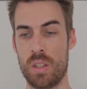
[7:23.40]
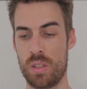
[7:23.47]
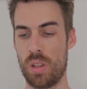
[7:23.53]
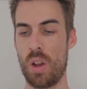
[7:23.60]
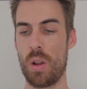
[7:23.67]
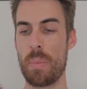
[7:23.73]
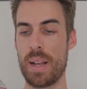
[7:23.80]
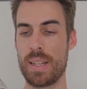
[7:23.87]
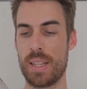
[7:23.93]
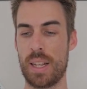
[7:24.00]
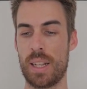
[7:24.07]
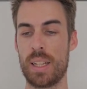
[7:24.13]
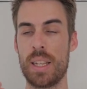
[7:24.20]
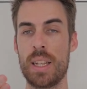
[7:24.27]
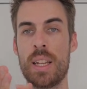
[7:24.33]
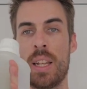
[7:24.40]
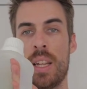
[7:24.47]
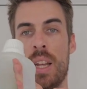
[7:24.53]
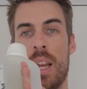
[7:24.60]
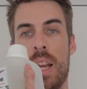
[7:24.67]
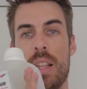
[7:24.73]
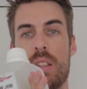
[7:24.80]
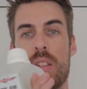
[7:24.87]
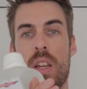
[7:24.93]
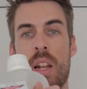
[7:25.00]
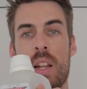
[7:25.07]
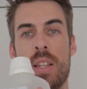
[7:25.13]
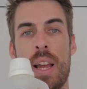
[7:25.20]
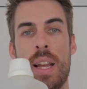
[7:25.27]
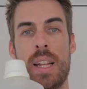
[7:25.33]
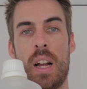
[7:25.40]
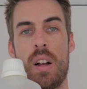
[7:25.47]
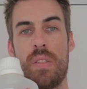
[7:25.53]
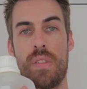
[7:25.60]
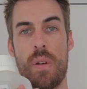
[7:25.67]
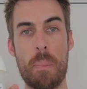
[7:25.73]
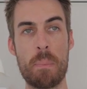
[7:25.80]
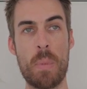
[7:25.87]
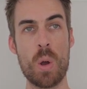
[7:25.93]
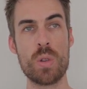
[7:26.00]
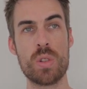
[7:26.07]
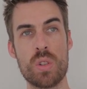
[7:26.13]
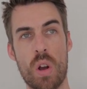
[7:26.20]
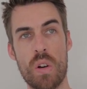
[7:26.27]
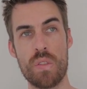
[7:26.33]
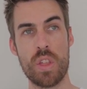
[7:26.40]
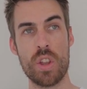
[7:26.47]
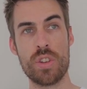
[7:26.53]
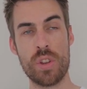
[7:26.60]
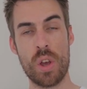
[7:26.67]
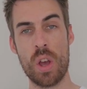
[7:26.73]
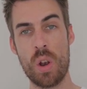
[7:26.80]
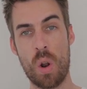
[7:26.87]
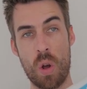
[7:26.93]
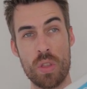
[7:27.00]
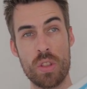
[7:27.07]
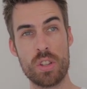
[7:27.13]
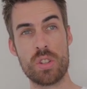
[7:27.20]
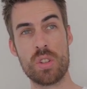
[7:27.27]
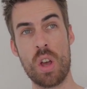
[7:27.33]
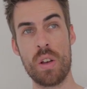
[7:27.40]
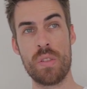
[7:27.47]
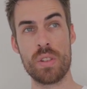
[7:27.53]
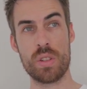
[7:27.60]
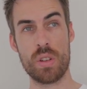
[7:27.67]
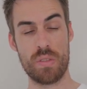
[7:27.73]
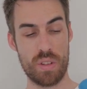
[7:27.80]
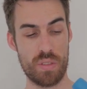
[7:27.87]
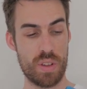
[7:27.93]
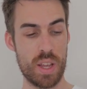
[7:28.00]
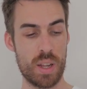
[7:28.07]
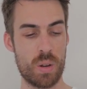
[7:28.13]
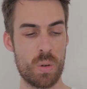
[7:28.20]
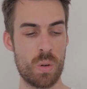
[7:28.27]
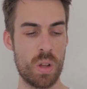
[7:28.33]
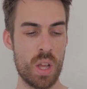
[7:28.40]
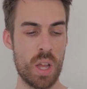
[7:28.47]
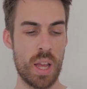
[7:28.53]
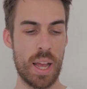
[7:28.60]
So basically this is going to take off most of the dirt on the surface of the vehicle,